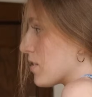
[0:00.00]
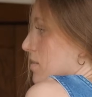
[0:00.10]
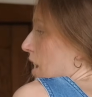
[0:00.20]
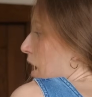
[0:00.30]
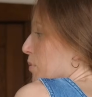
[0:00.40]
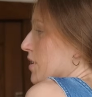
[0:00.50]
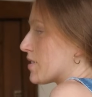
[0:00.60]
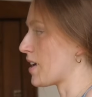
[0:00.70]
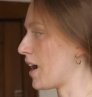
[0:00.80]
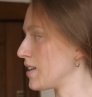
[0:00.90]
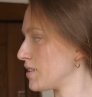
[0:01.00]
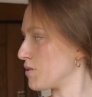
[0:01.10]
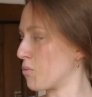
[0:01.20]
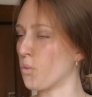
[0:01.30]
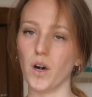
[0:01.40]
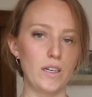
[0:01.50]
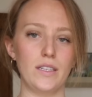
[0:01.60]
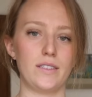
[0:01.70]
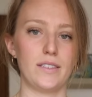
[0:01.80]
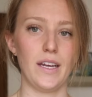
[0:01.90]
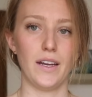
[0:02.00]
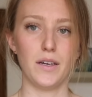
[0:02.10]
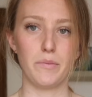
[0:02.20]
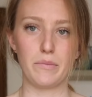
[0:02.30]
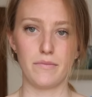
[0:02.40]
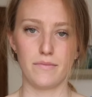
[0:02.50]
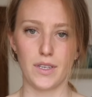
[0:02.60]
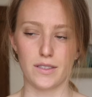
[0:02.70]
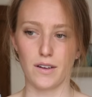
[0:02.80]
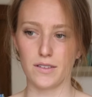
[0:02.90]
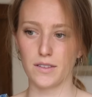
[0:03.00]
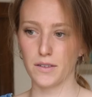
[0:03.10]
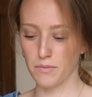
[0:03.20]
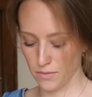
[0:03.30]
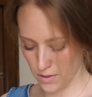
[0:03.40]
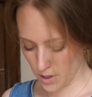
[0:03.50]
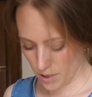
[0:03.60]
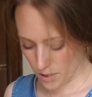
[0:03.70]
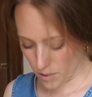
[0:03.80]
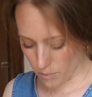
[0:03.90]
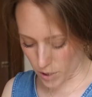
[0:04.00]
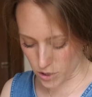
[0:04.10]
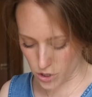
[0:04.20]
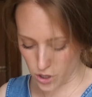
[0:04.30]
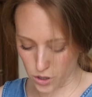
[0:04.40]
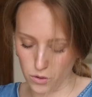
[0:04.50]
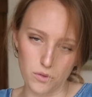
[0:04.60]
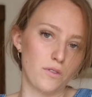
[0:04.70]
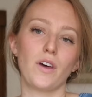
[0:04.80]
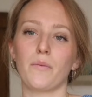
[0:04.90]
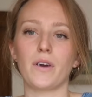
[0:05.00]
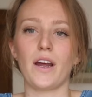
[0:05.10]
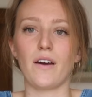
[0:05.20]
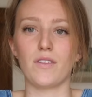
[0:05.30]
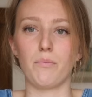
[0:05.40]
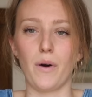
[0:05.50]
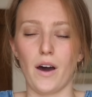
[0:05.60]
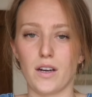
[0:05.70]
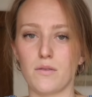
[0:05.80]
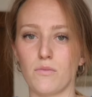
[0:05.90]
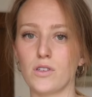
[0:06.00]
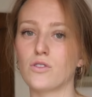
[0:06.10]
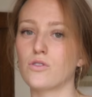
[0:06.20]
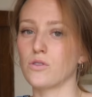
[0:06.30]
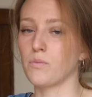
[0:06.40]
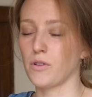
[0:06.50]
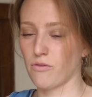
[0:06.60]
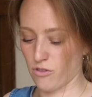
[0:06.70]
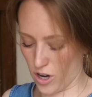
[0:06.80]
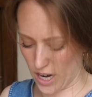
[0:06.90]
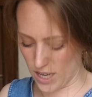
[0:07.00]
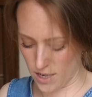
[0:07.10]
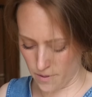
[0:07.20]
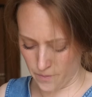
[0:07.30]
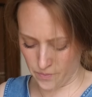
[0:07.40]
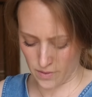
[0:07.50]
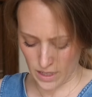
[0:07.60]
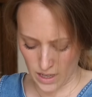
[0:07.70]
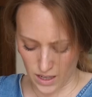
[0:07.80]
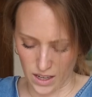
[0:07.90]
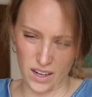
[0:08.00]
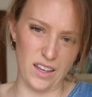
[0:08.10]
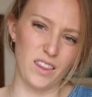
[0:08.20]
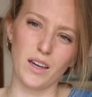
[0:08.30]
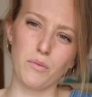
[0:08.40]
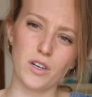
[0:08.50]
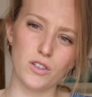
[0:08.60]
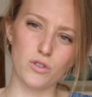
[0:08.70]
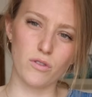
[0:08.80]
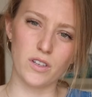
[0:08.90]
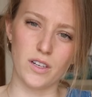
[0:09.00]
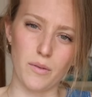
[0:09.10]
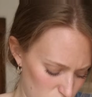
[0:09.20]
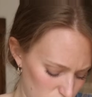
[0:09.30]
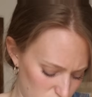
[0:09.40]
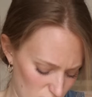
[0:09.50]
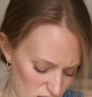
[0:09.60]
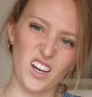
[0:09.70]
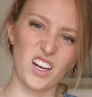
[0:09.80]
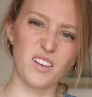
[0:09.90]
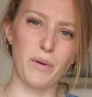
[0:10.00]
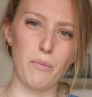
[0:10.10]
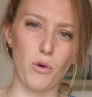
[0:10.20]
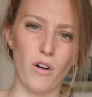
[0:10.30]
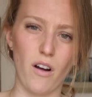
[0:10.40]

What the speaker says: this top is that 1, it's denim. That's awesome. But 2, I'm gonna have the bottom super frayed. And I think I'm gonna shorten it up. Just like cut a bit more